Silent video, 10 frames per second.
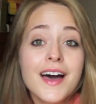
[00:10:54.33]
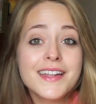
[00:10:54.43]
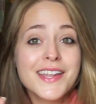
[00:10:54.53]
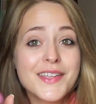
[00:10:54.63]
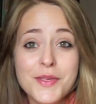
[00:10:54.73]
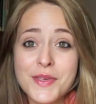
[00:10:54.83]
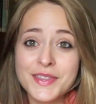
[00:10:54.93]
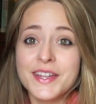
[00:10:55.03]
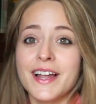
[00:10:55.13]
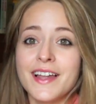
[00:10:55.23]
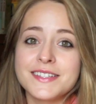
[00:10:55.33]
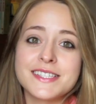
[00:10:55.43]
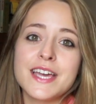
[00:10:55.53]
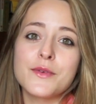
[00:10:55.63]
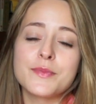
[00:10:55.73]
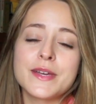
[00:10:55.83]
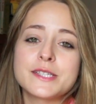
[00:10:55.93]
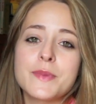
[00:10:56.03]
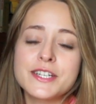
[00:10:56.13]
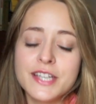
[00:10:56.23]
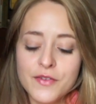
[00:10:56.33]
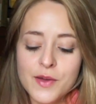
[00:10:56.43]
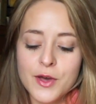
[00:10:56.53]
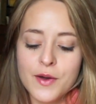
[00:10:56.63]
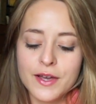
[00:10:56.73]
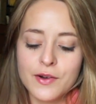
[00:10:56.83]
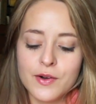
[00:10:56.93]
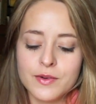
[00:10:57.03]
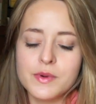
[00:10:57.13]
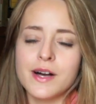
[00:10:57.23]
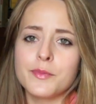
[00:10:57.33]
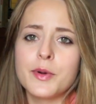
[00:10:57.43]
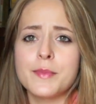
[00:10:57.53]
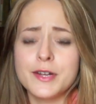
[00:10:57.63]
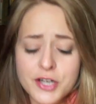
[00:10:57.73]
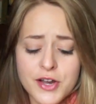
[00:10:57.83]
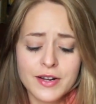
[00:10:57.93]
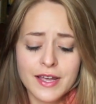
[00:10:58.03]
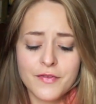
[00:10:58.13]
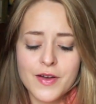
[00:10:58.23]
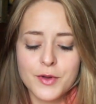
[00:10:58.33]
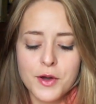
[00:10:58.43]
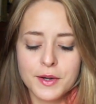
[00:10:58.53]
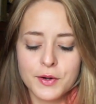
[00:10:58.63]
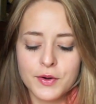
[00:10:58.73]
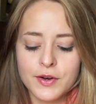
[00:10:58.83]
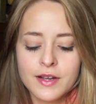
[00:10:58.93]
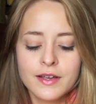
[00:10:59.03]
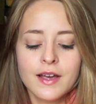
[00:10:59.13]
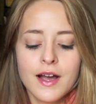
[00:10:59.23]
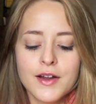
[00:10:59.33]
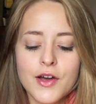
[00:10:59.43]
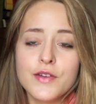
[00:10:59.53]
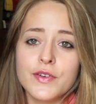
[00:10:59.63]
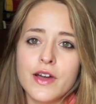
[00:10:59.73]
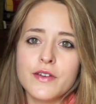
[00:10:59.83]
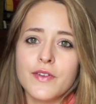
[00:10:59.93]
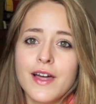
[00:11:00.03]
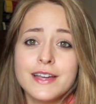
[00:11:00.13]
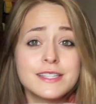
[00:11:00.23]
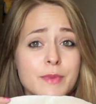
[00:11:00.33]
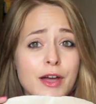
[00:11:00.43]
Another thing that I like to take with me, especially if I'm going on, well, pretty much only if I'm going on an overnight flight, is